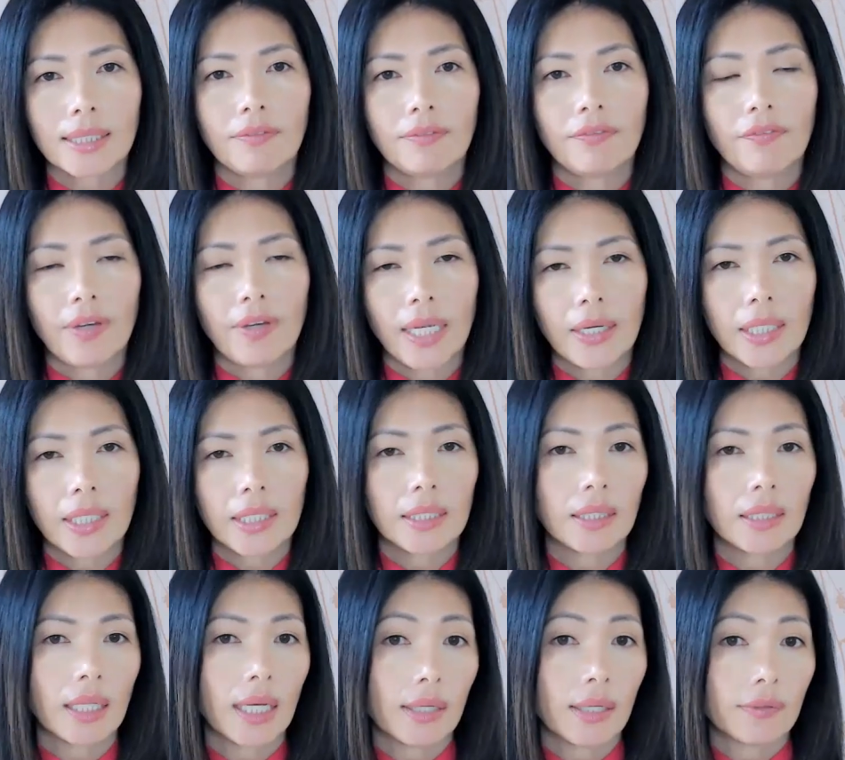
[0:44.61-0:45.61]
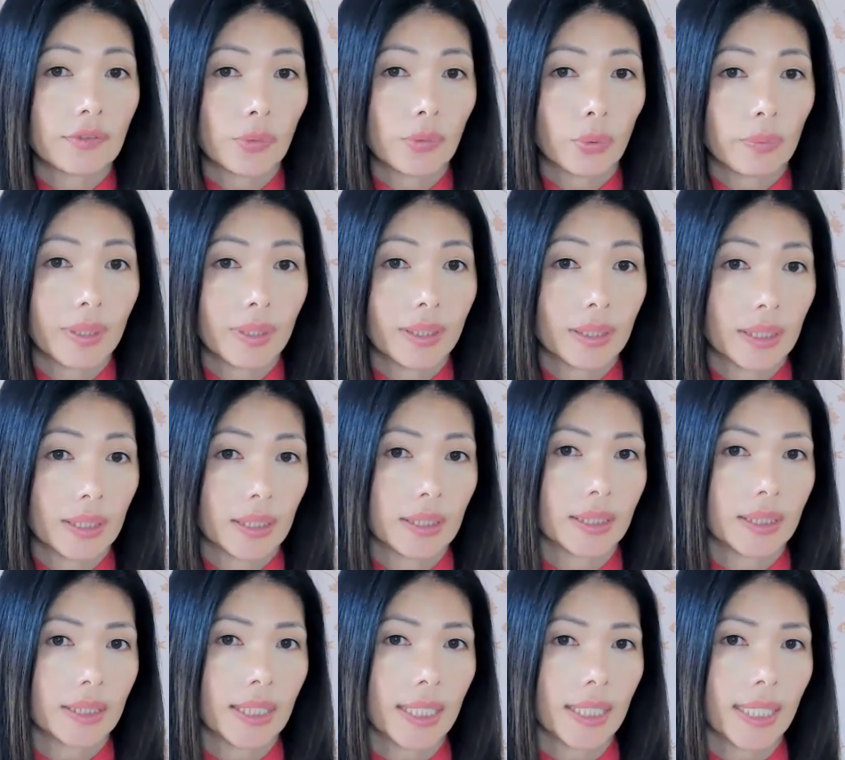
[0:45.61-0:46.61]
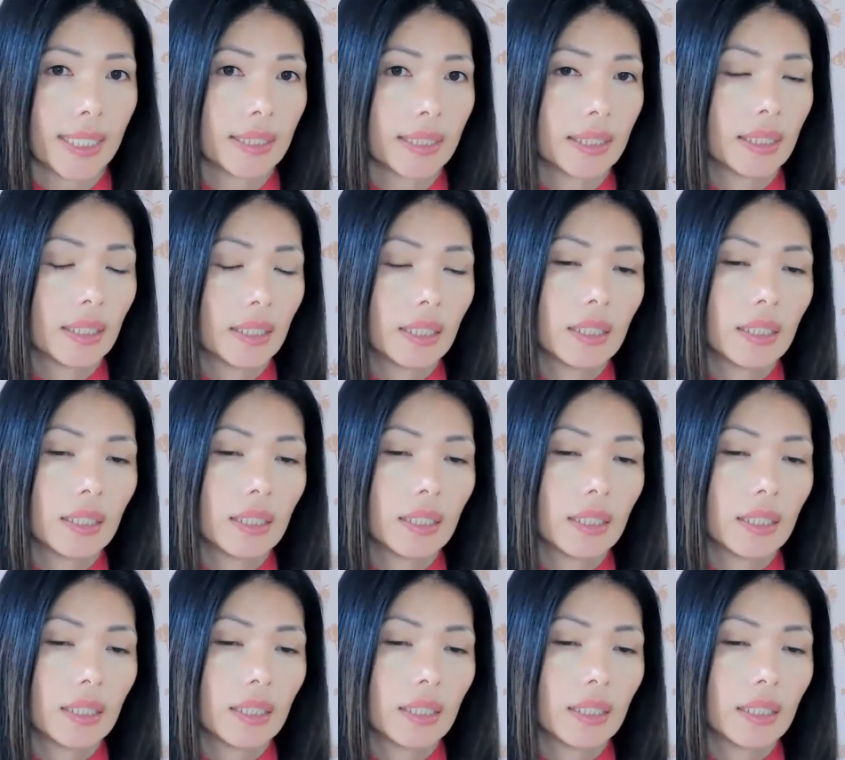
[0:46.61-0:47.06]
and varied lives women lead today.